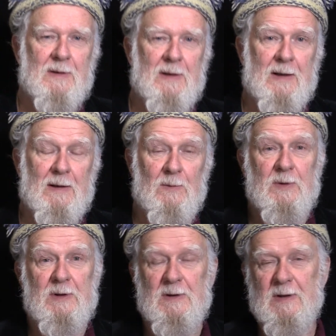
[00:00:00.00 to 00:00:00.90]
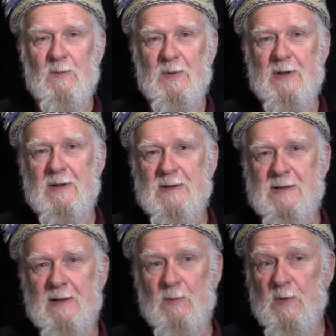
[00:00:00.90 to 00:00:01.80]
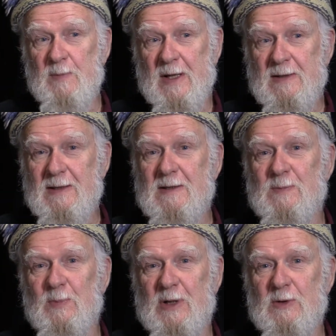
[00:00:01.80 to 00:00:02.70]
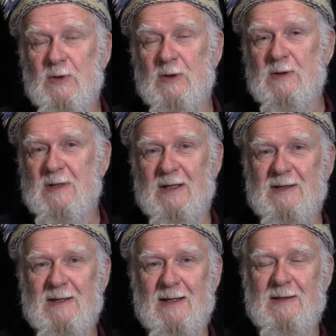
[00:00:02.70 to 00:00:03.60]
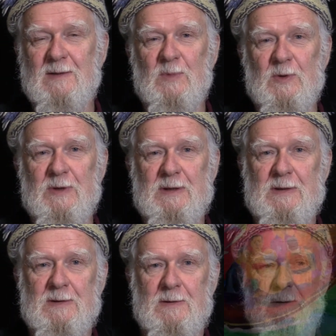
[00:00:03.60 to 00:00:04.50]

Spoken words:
and we did witness, and we made these pictures as testimonies.